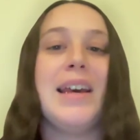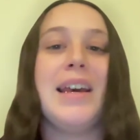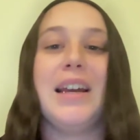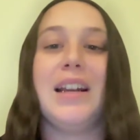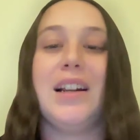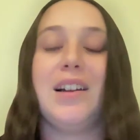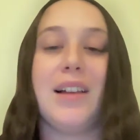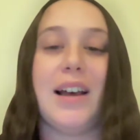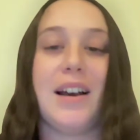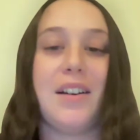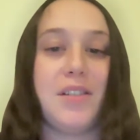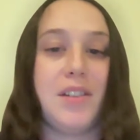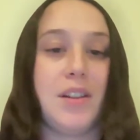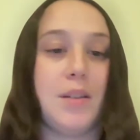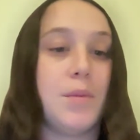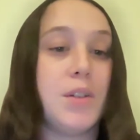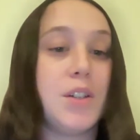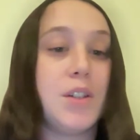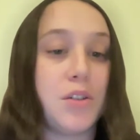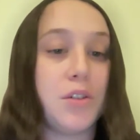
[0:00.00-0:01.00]
It allows
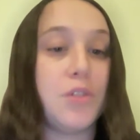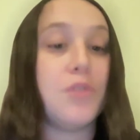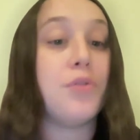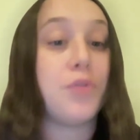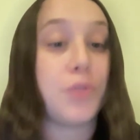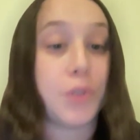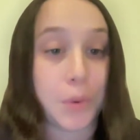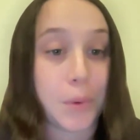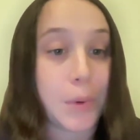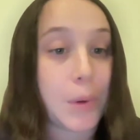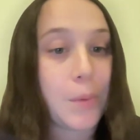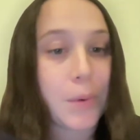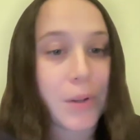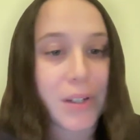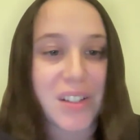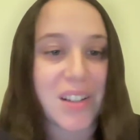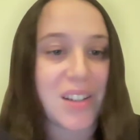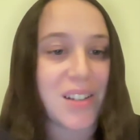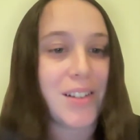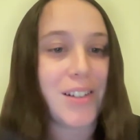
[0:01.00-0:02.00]
them to do fluid
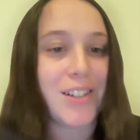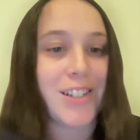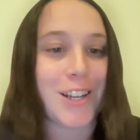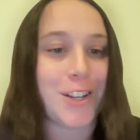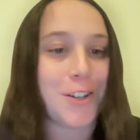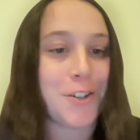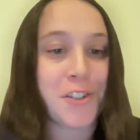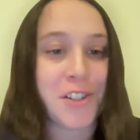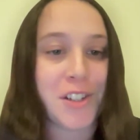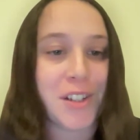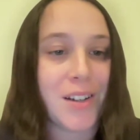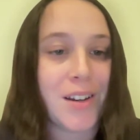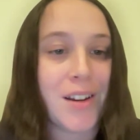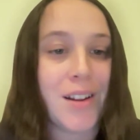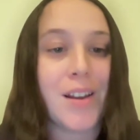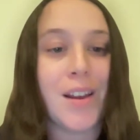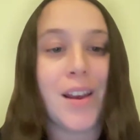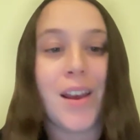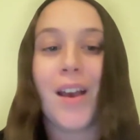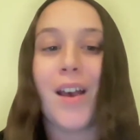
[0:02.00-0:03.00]

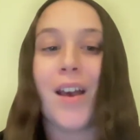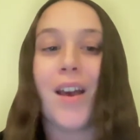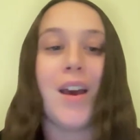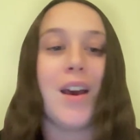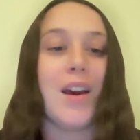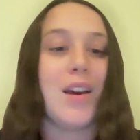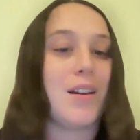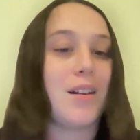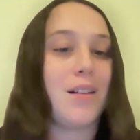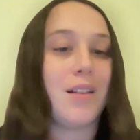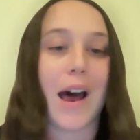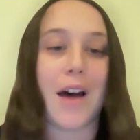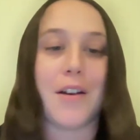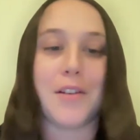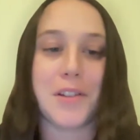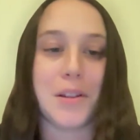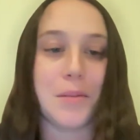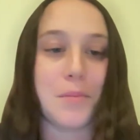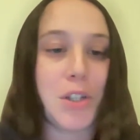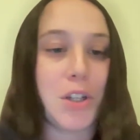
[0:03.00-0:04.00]
resuscitation. It
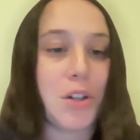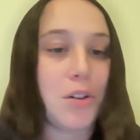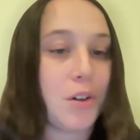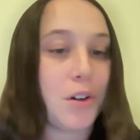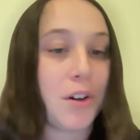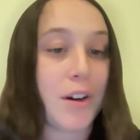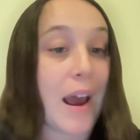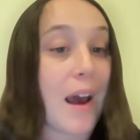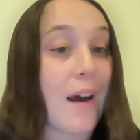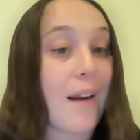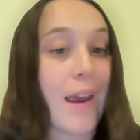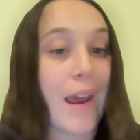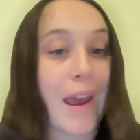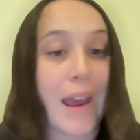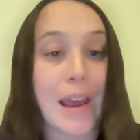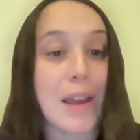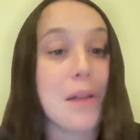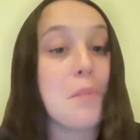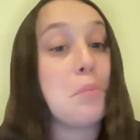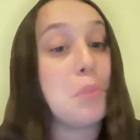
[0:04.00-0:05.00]
allows them to learn how to
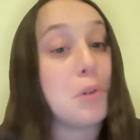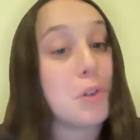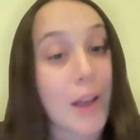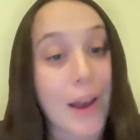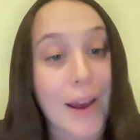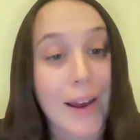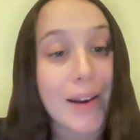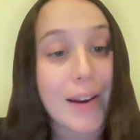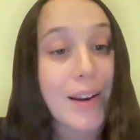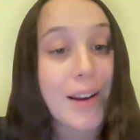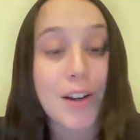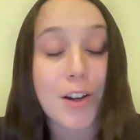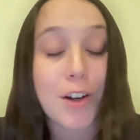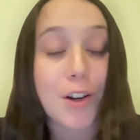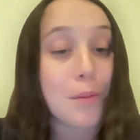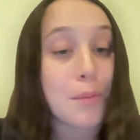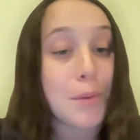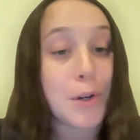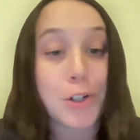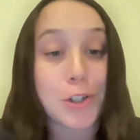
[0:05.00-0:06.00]
hang blood in an
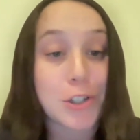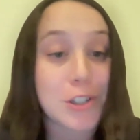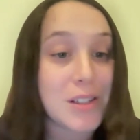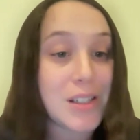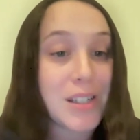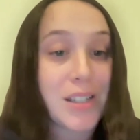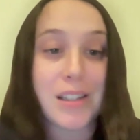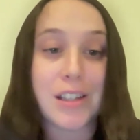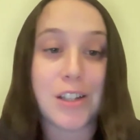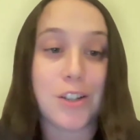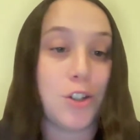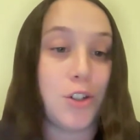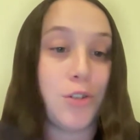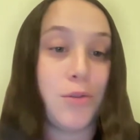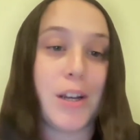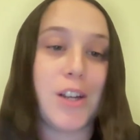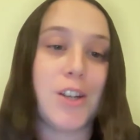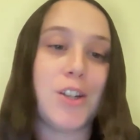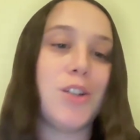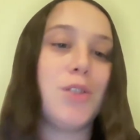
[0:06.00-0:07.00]
emergency
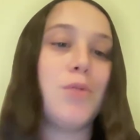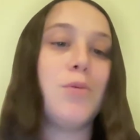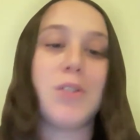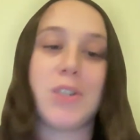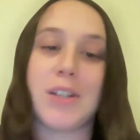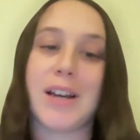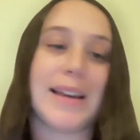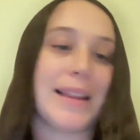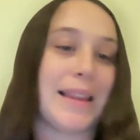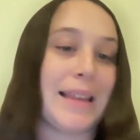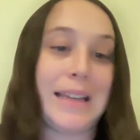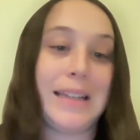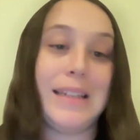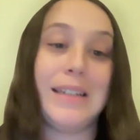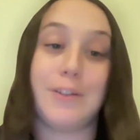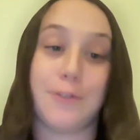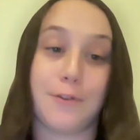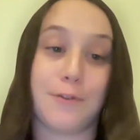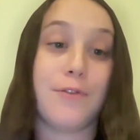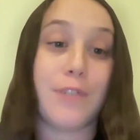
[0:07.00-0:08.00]
situation, which I think
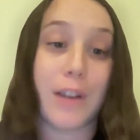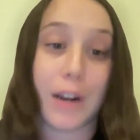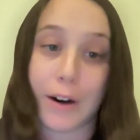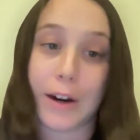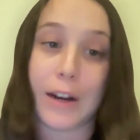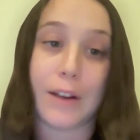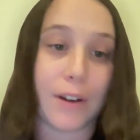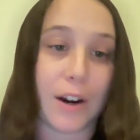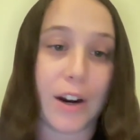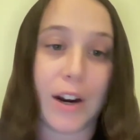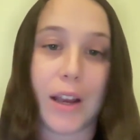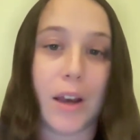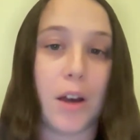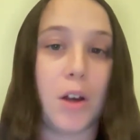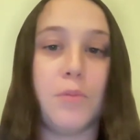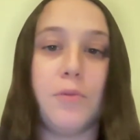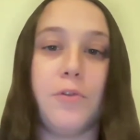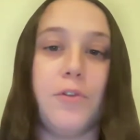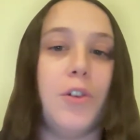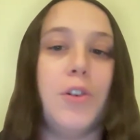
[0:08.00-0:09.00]
is very, very
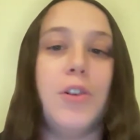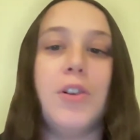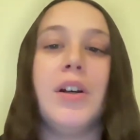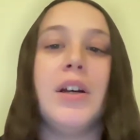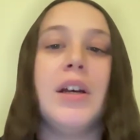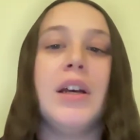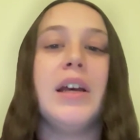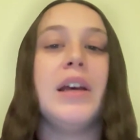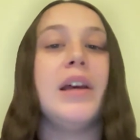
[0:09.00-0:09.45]
helpful.